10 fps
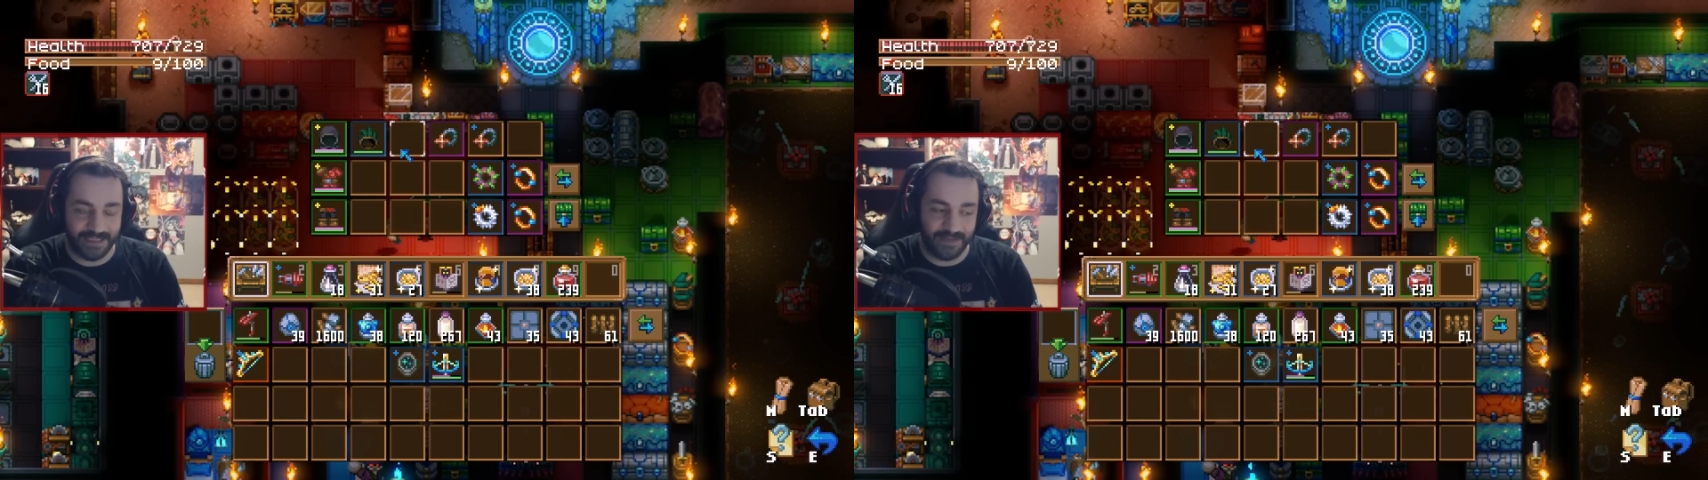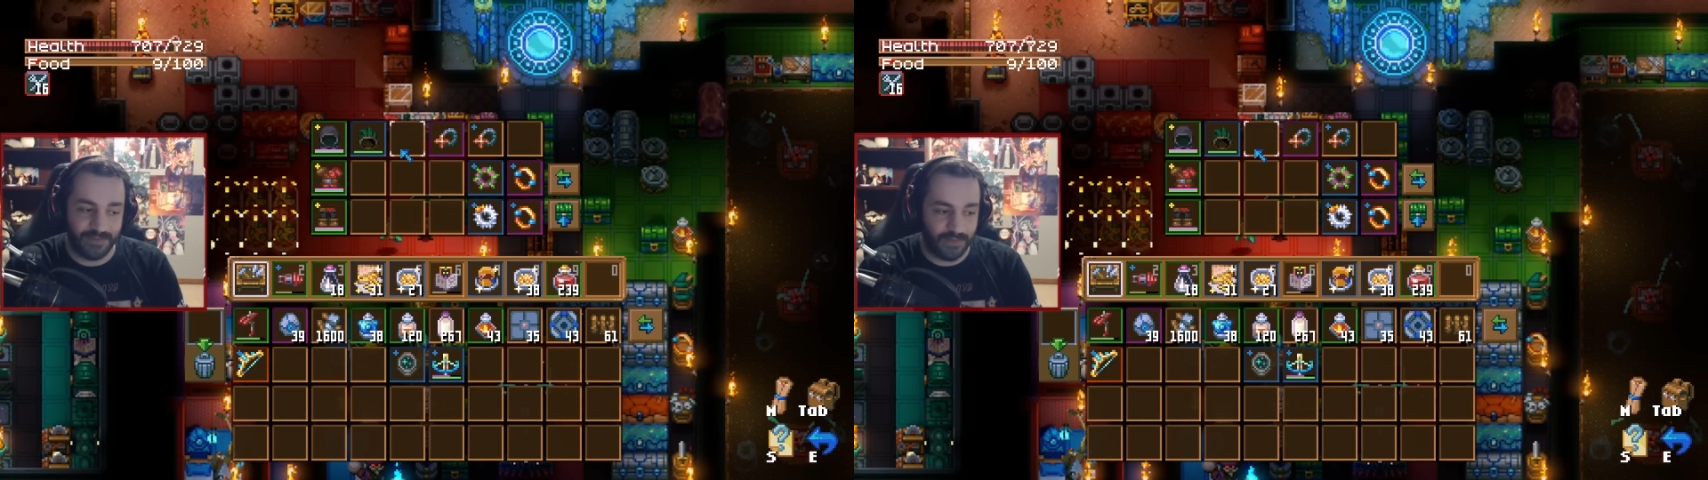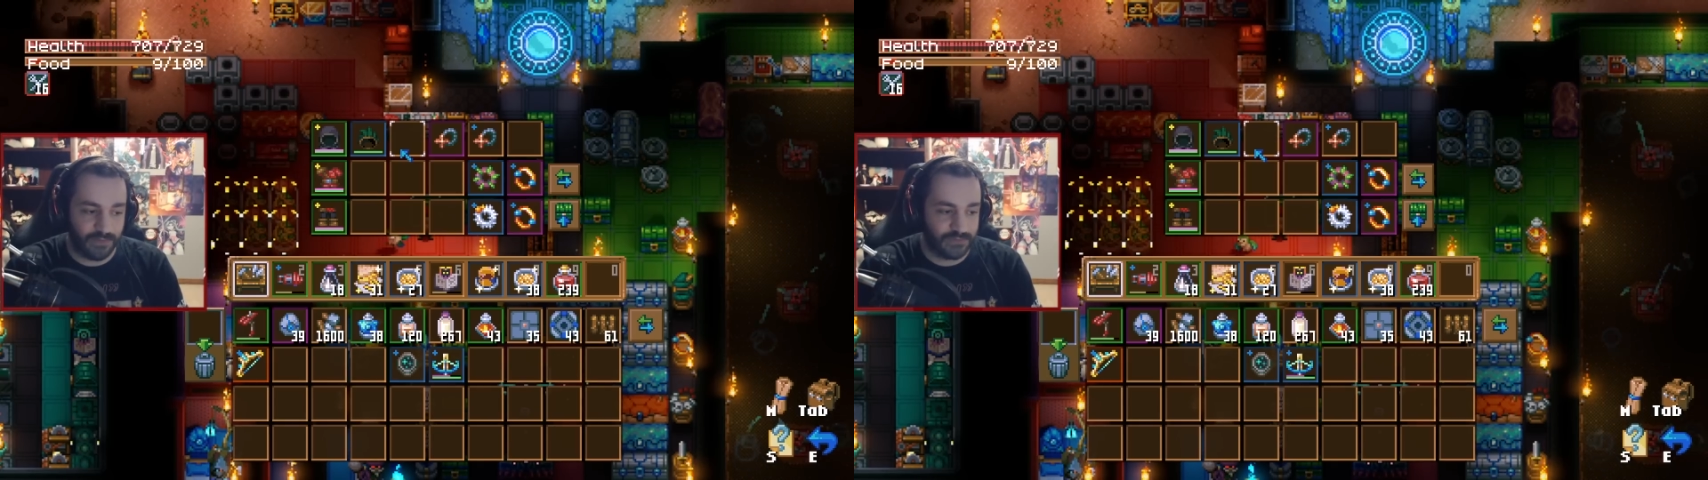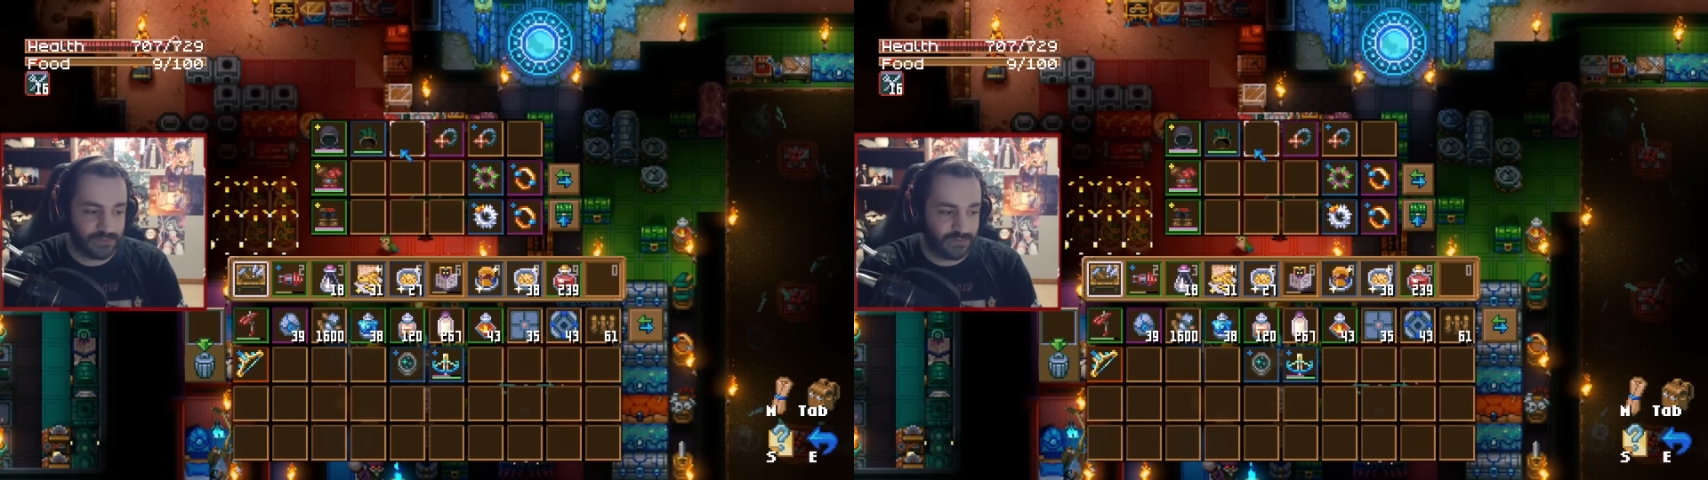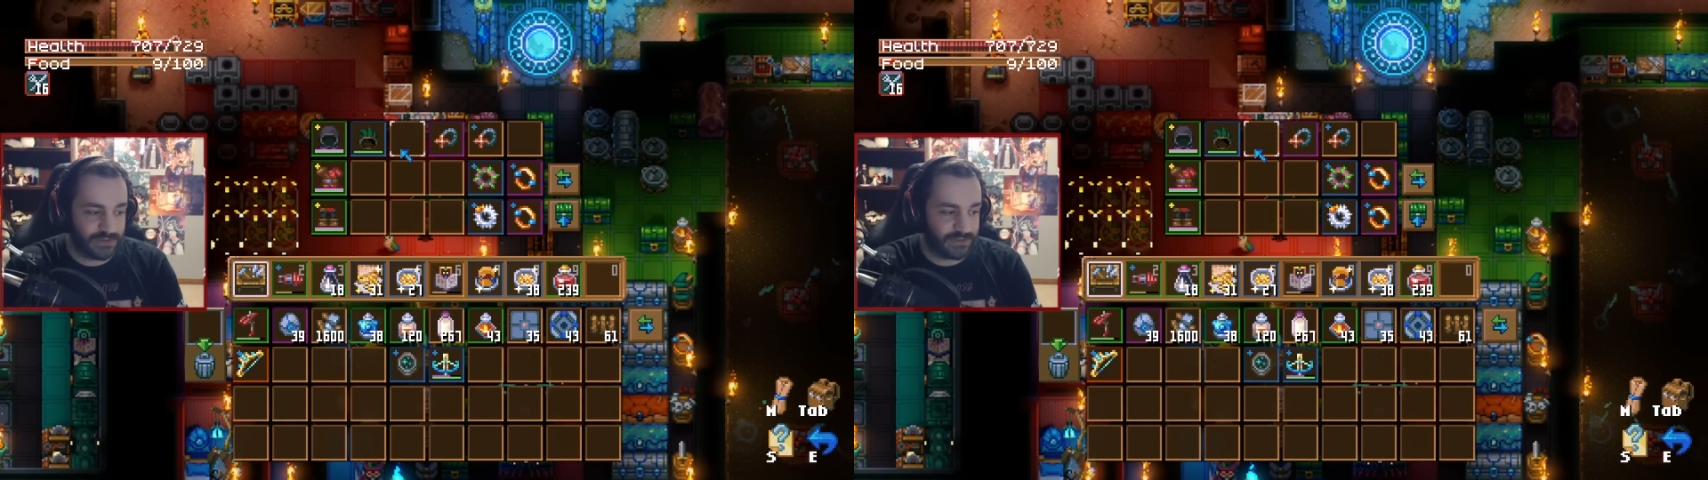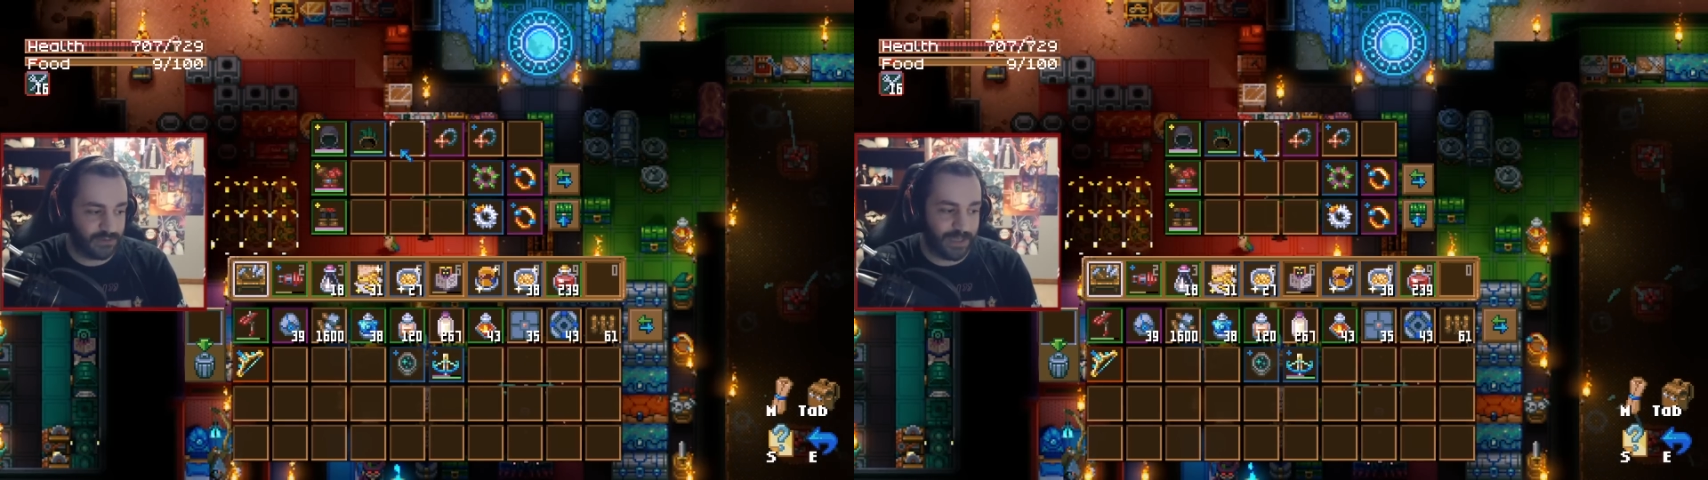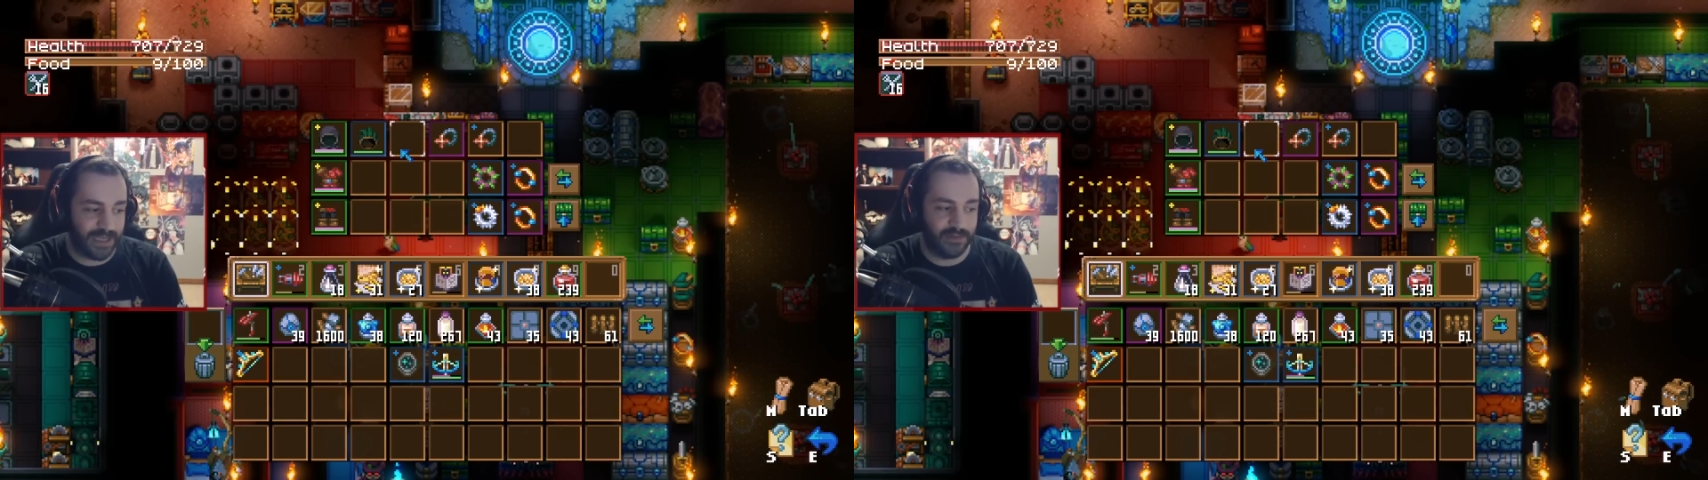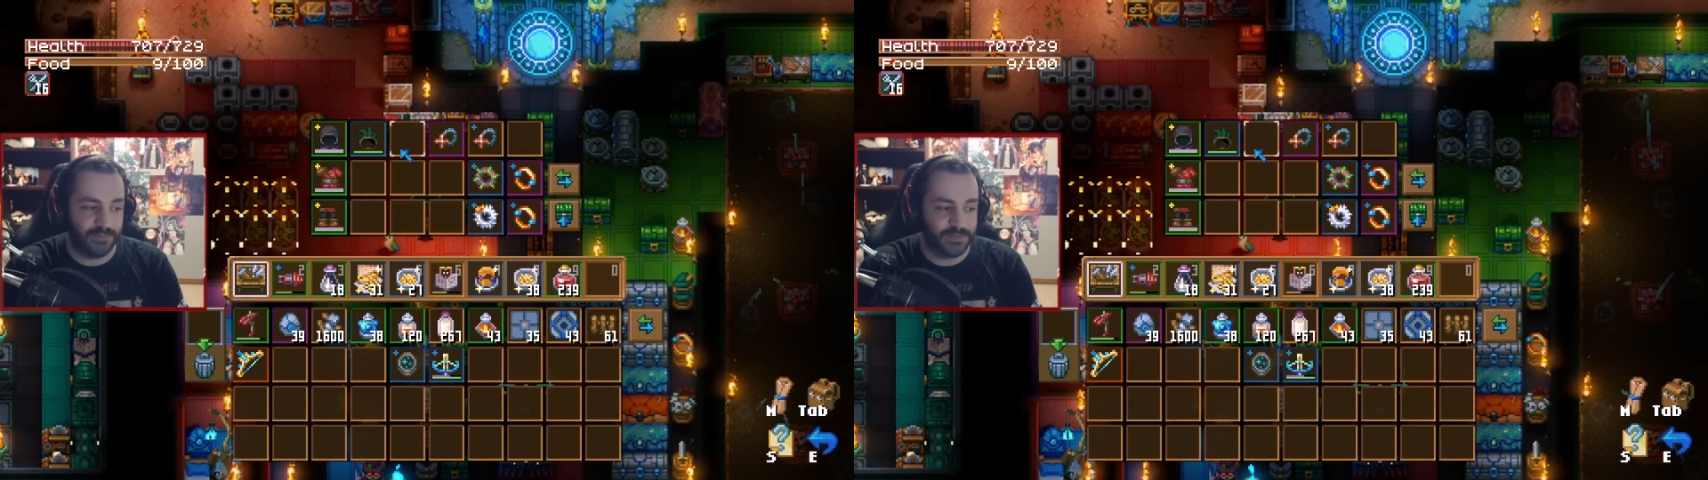in those crystal
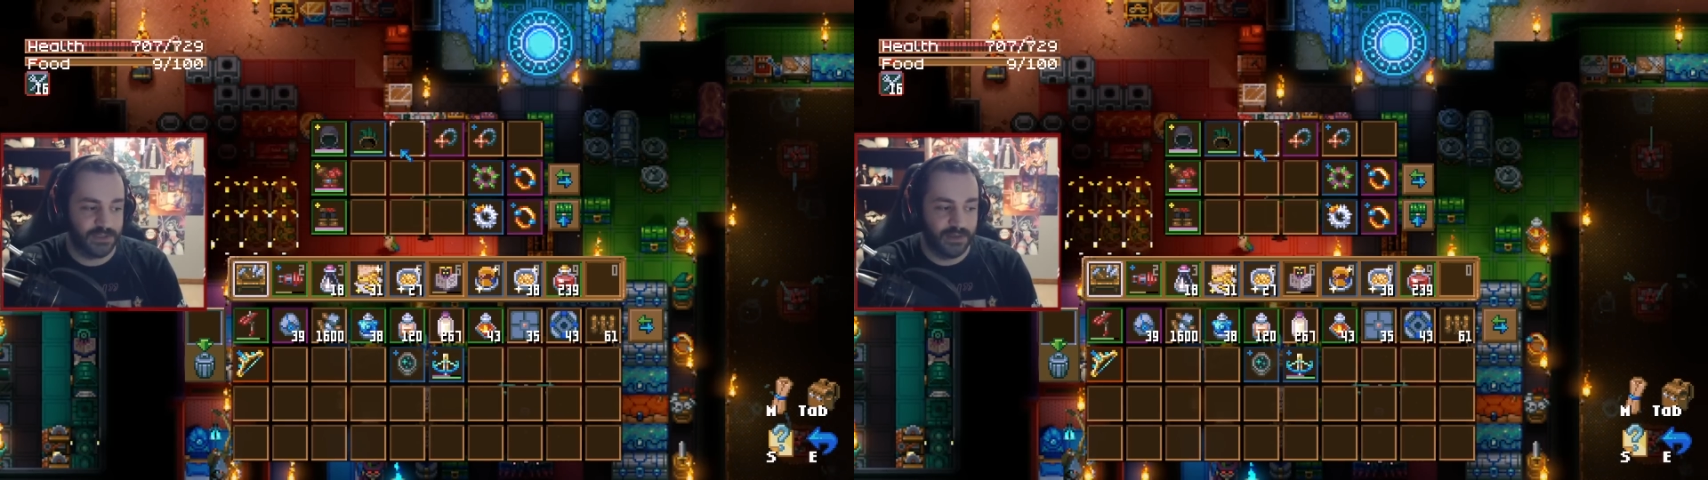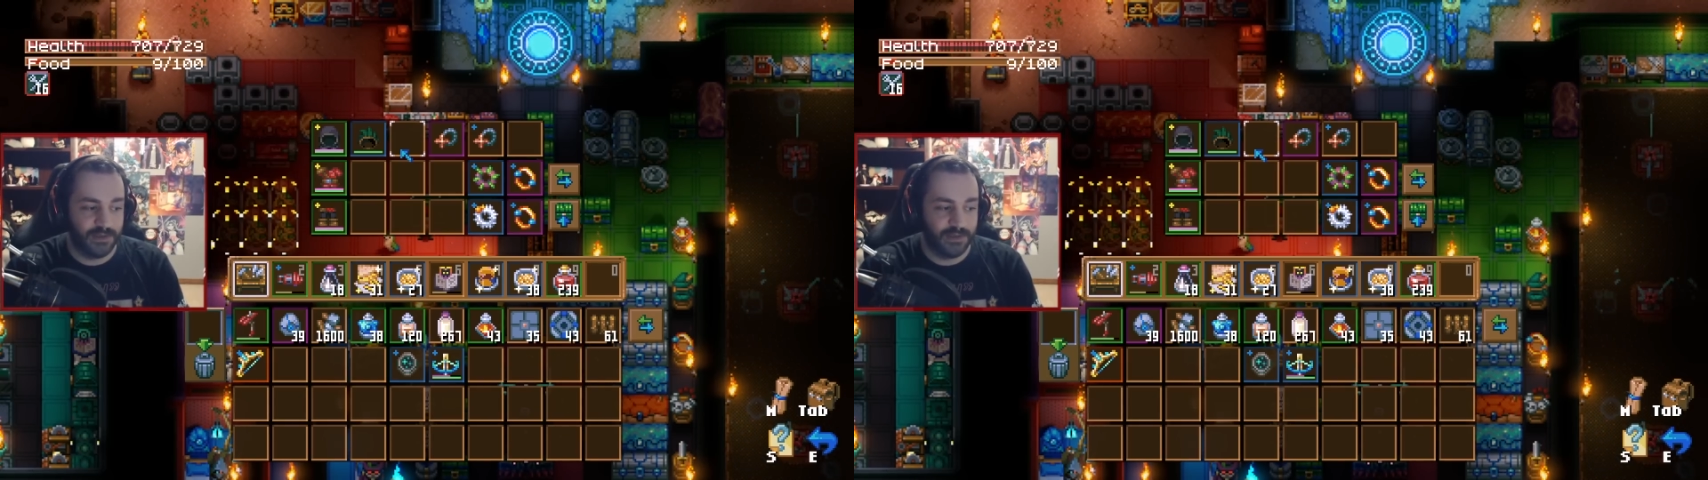biomes,